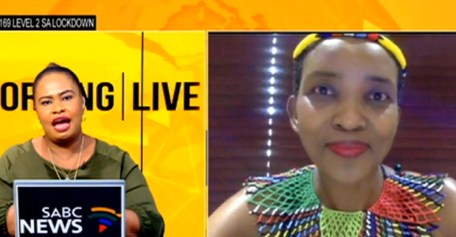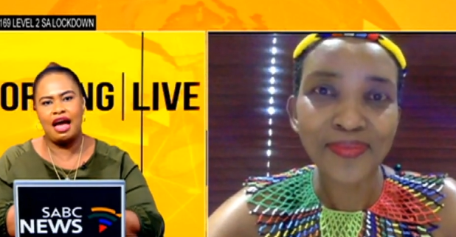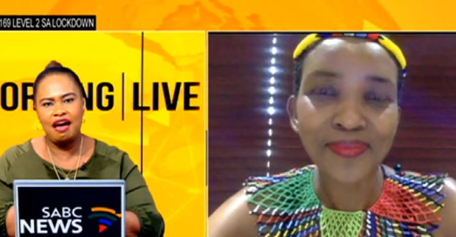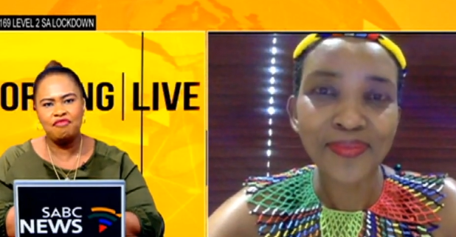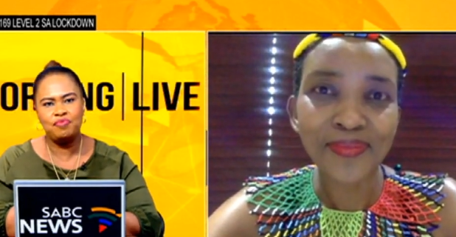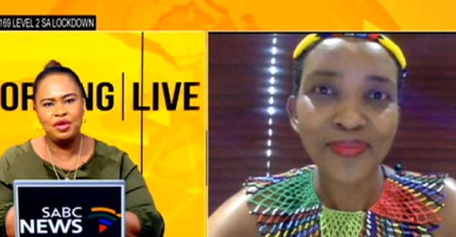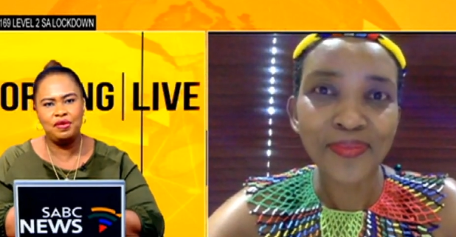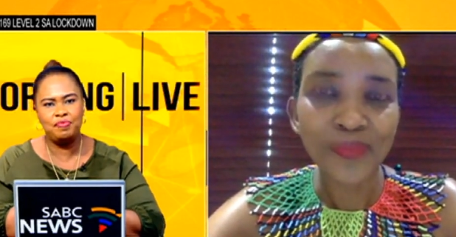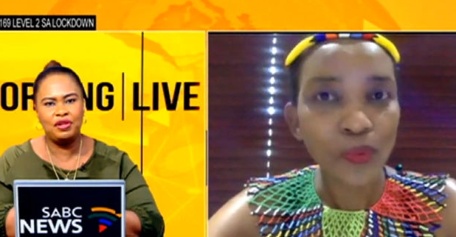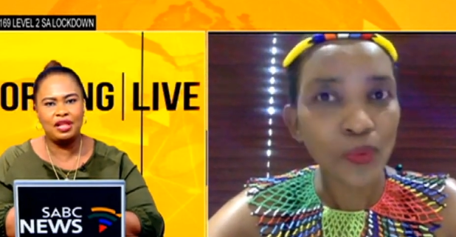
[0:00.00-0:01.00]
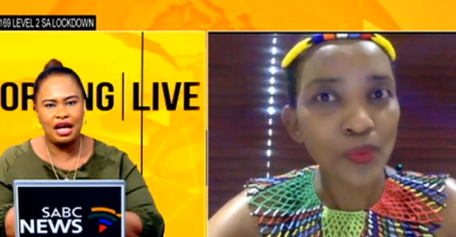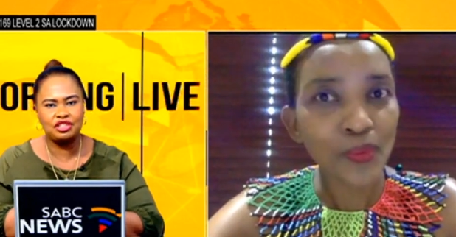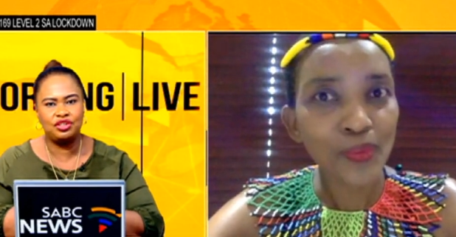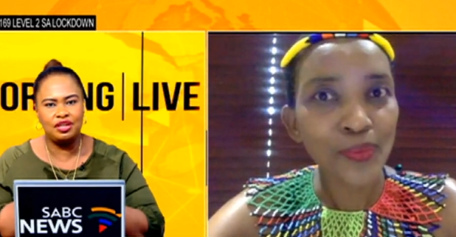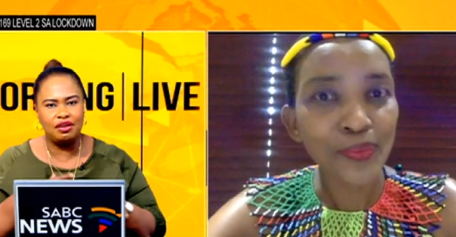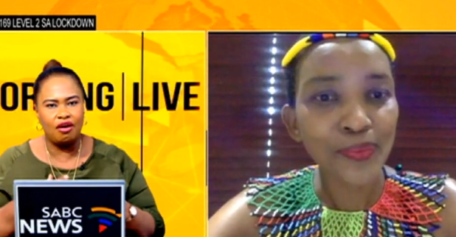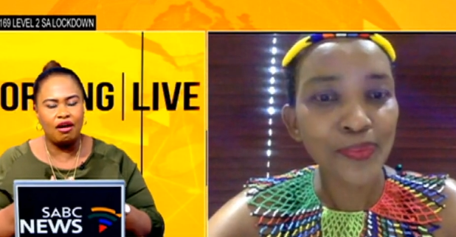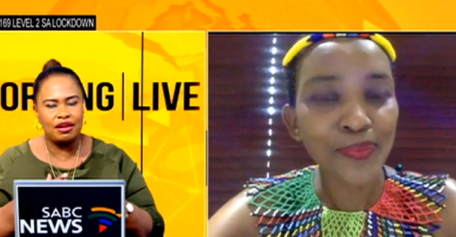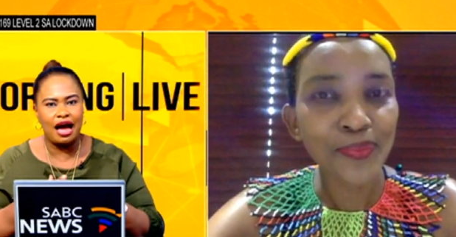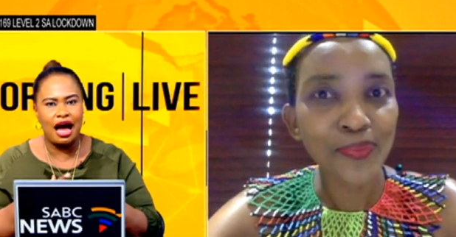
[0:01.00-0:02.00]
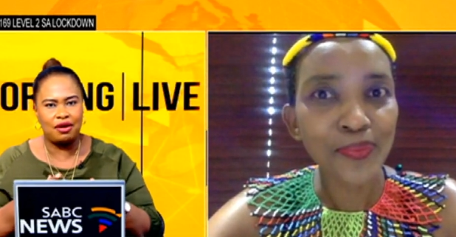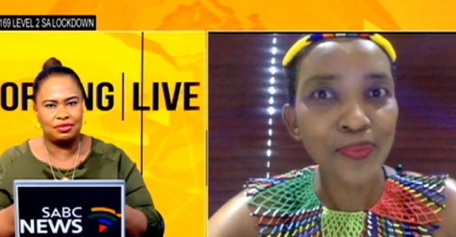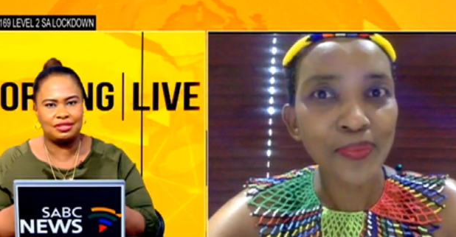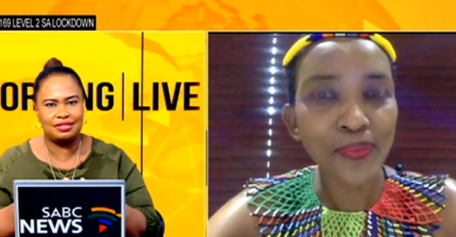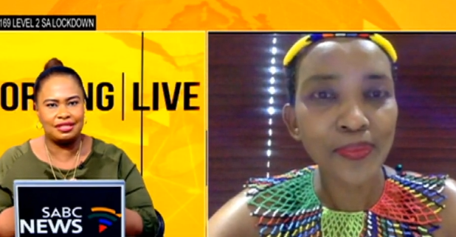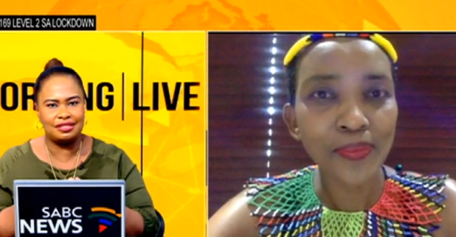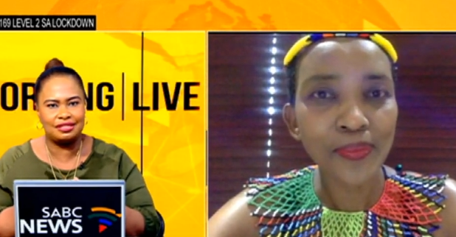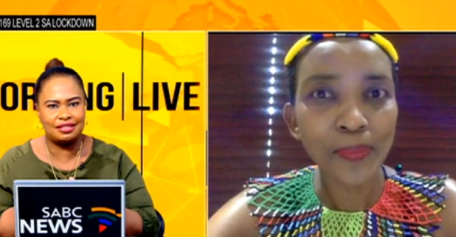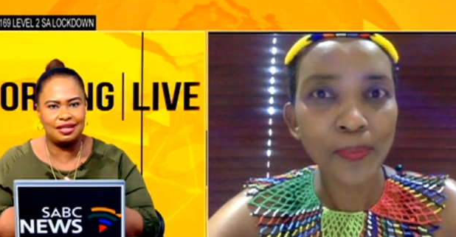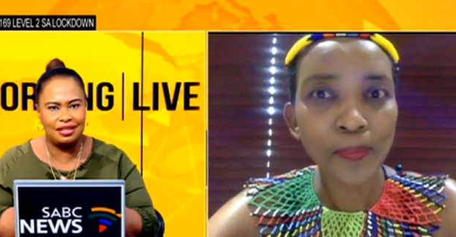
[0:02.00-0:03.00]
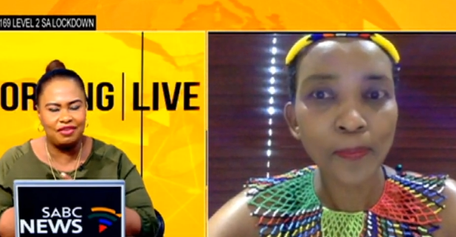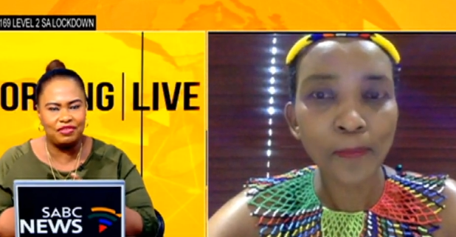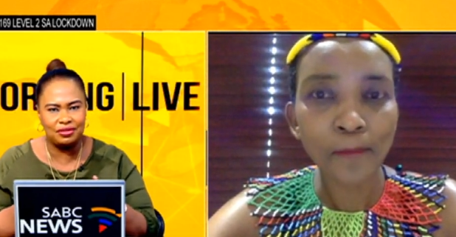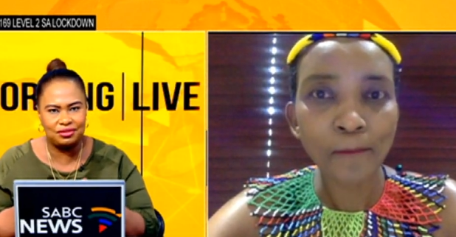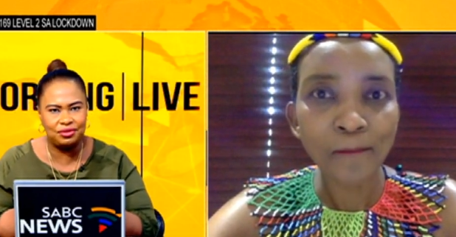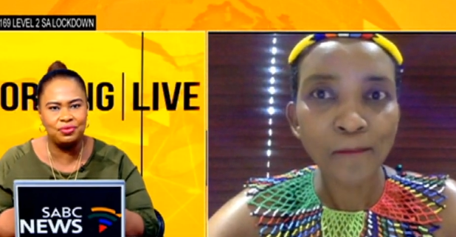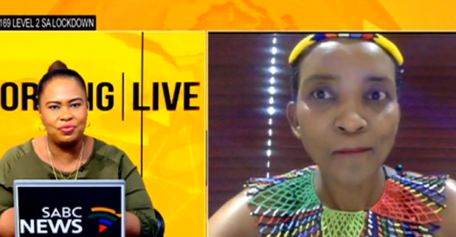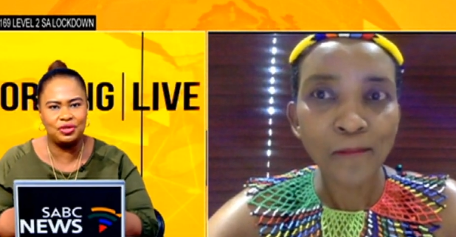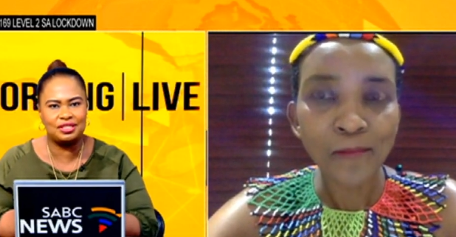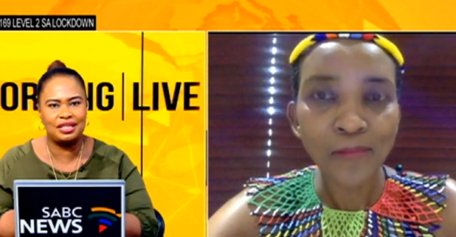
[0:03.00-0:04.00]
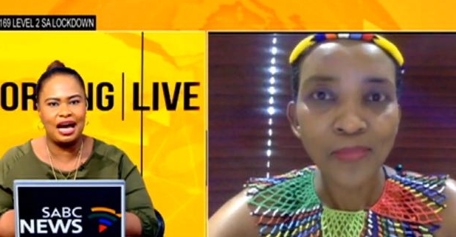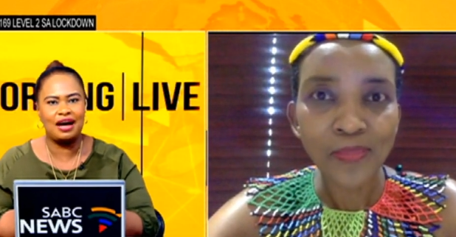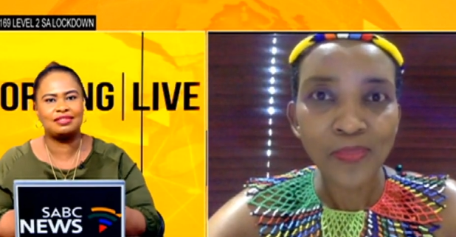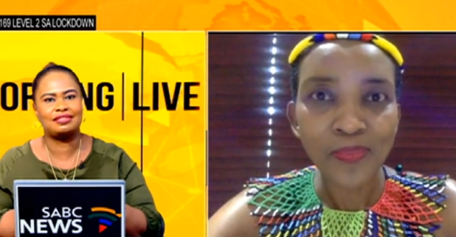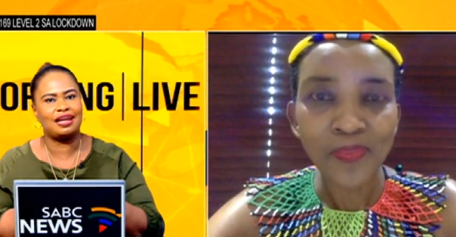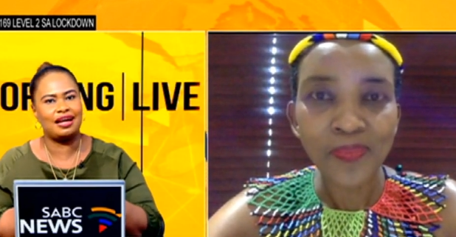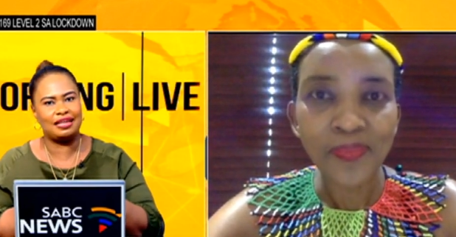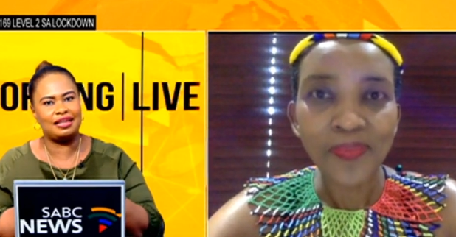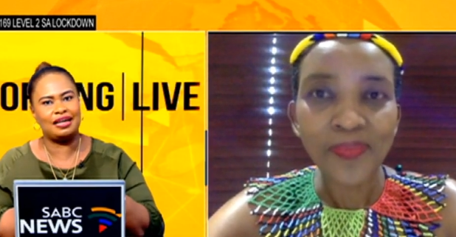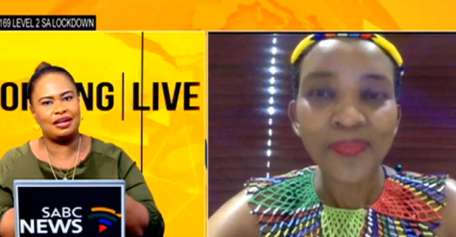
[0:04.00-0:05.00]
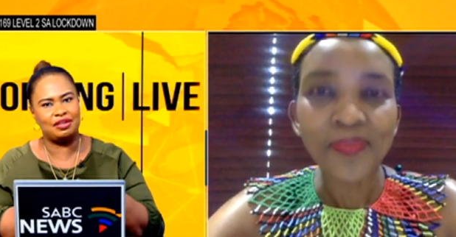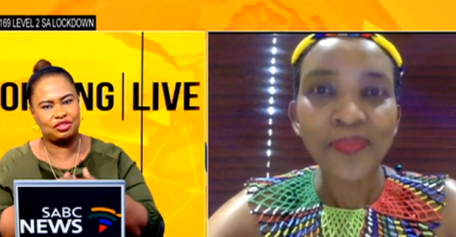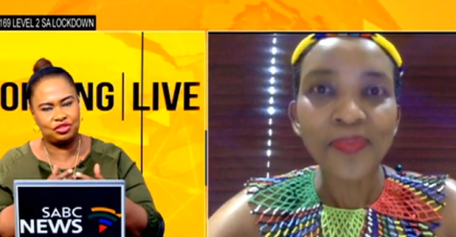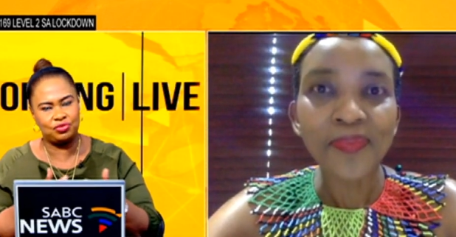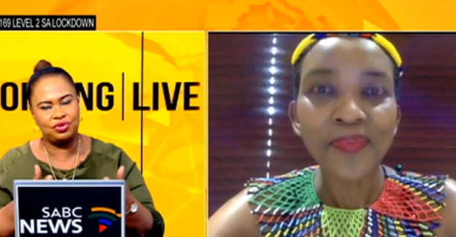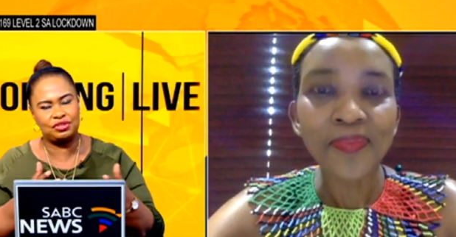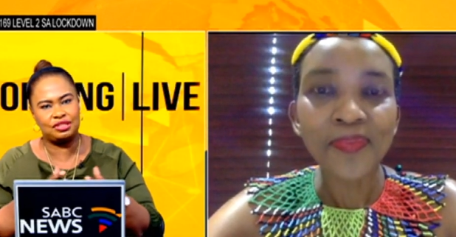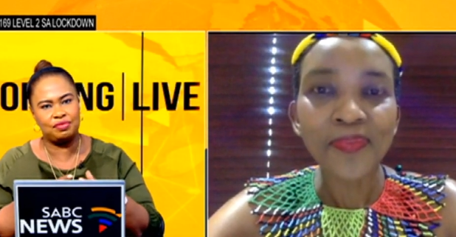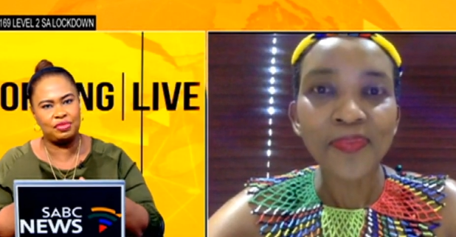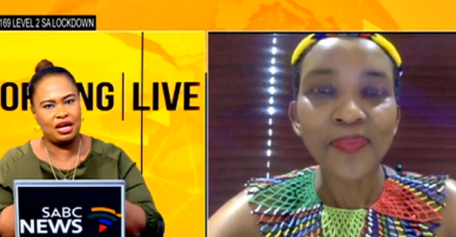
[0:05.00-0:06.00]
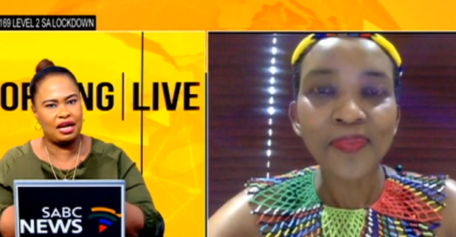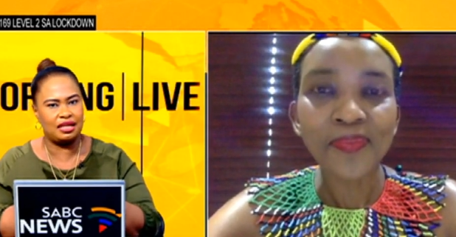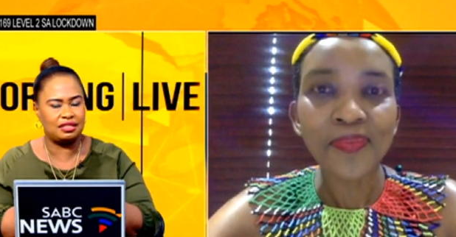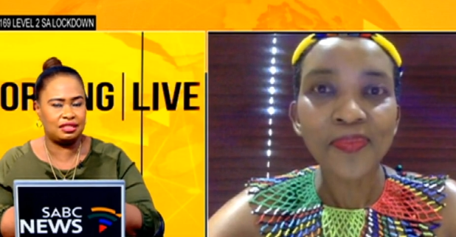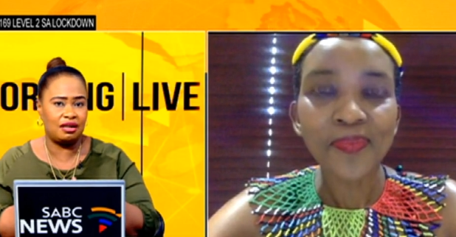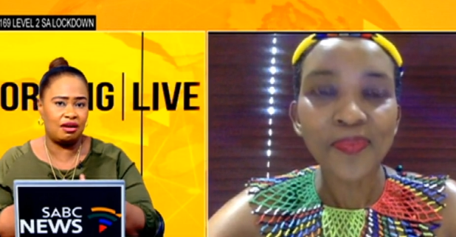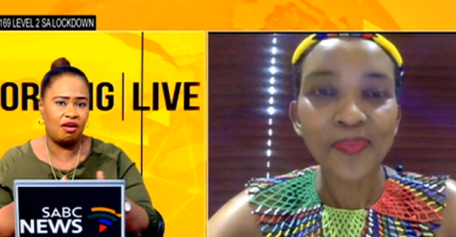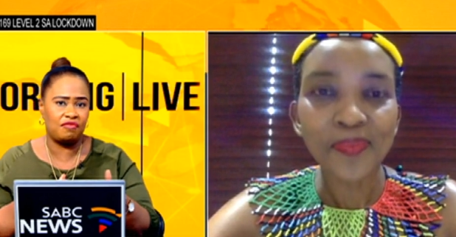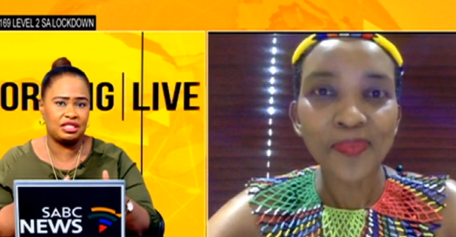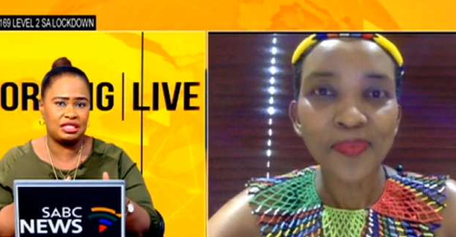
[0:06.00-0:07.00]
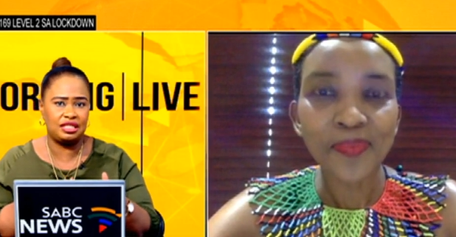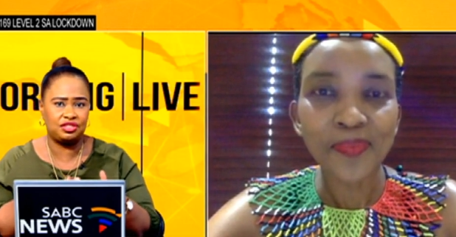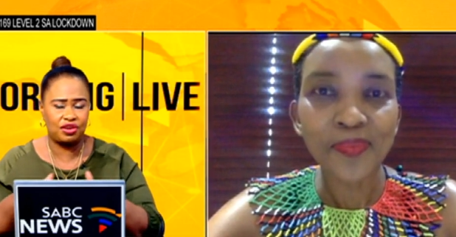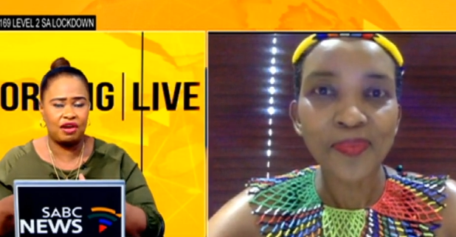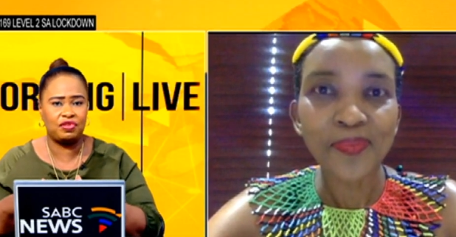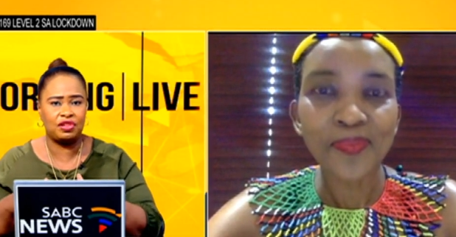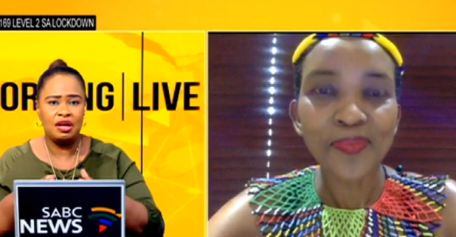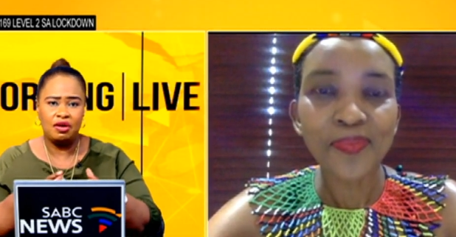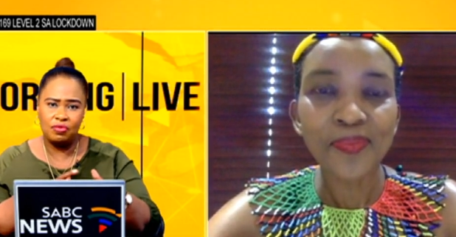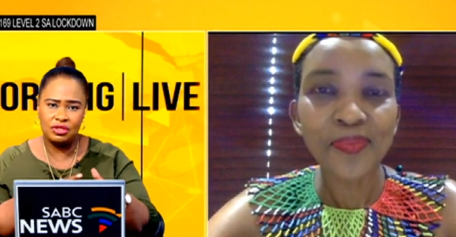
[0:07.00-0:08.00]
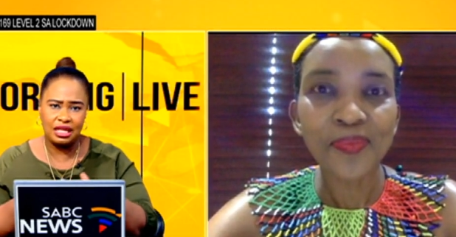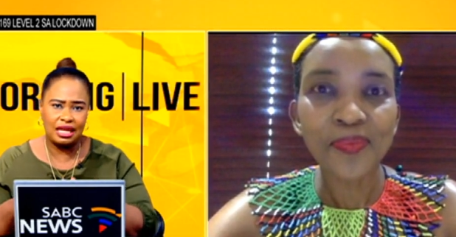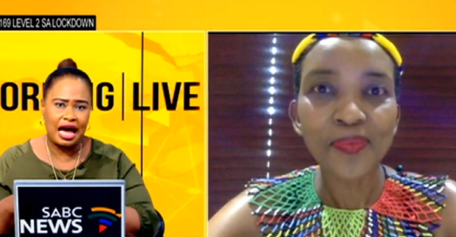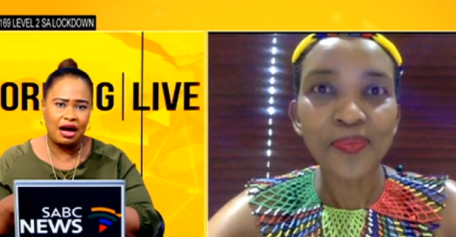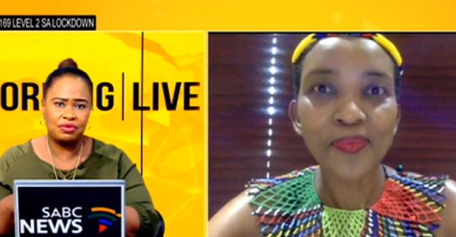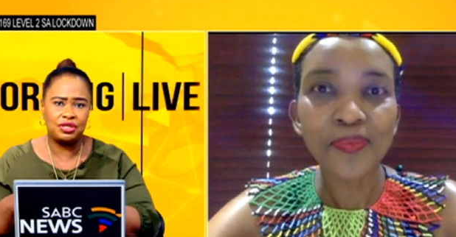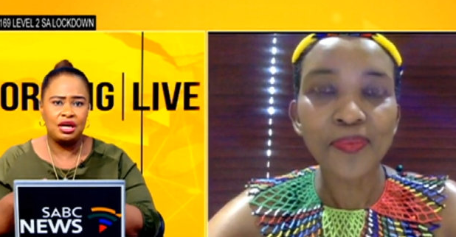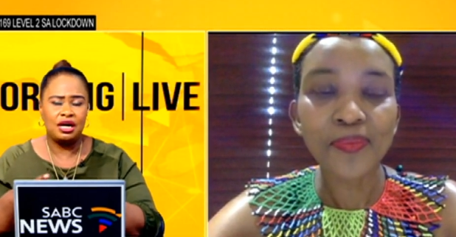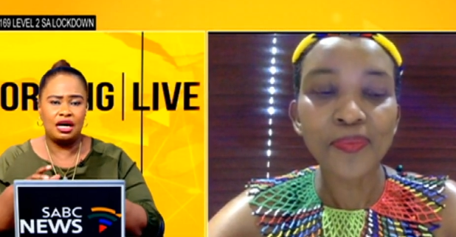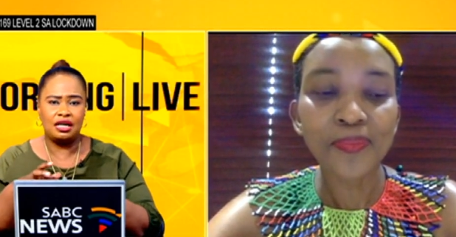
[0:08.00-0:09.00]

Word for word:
Speaker 1: Have people actually gone out since level 2 was announced and tourism and obviously travel was allowed?